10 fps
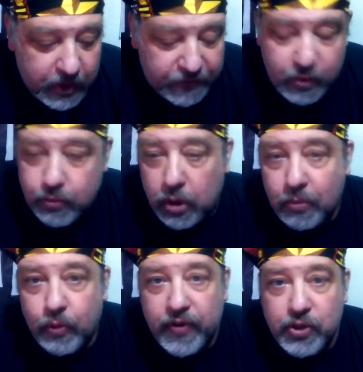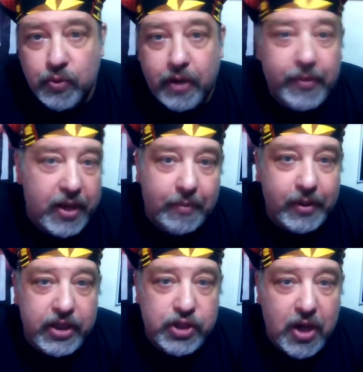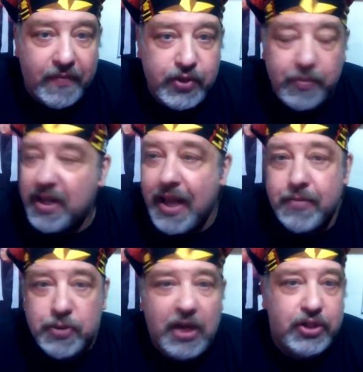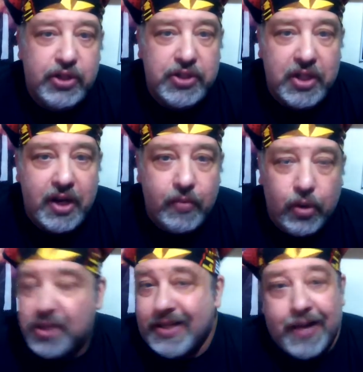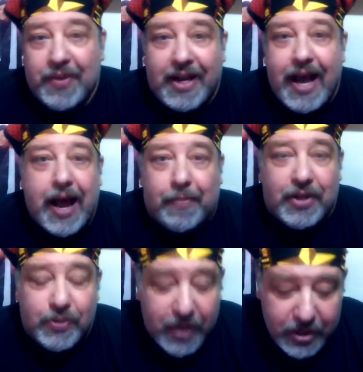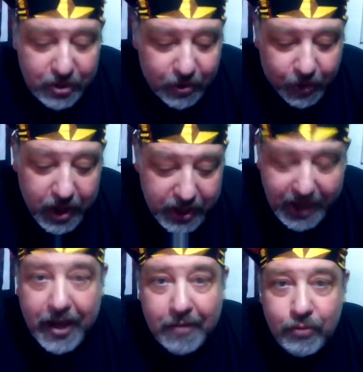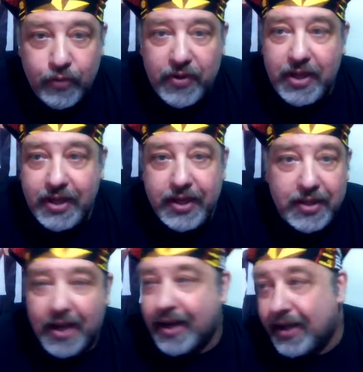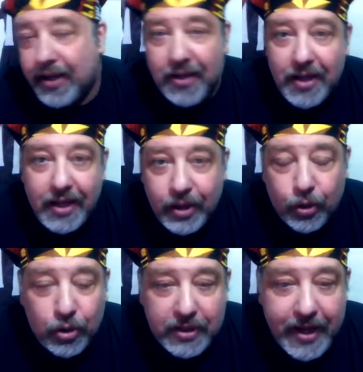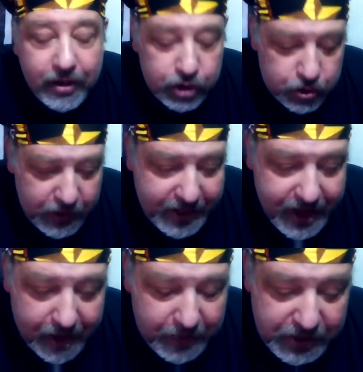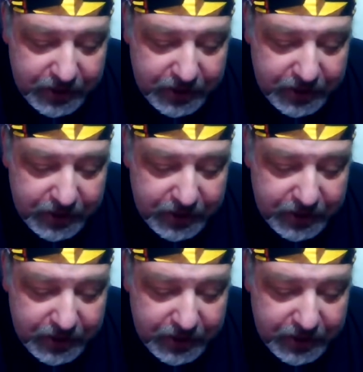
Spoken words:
a few more movies where he played a police officer. Became a specialist in that role. He said, "I'm the cop. That's what I do. You got a movie, you need like a local town street cop.